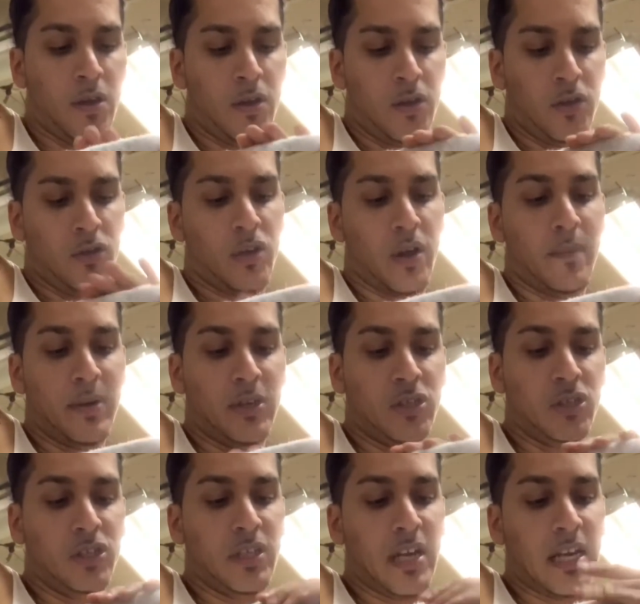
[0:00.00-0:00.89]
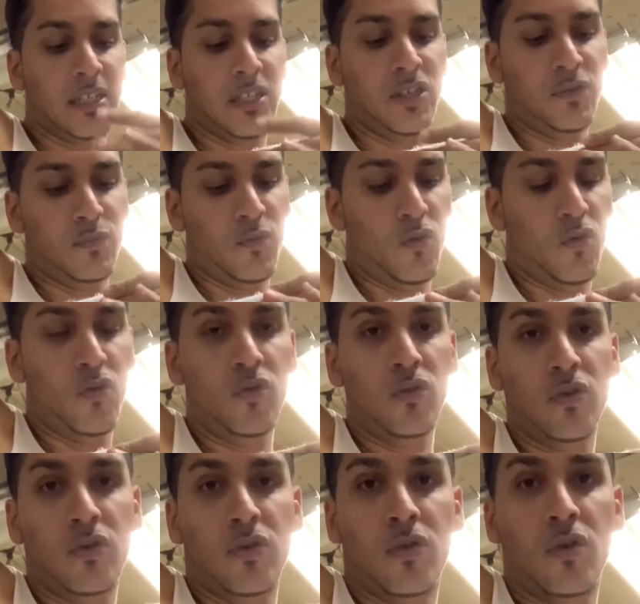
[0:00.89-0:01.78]
So I make sure it's nice and smooth.
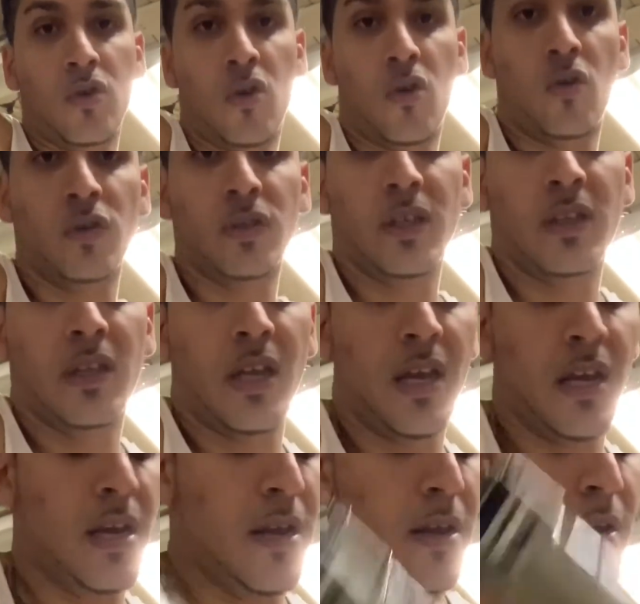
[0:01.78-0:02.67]
Hold it there.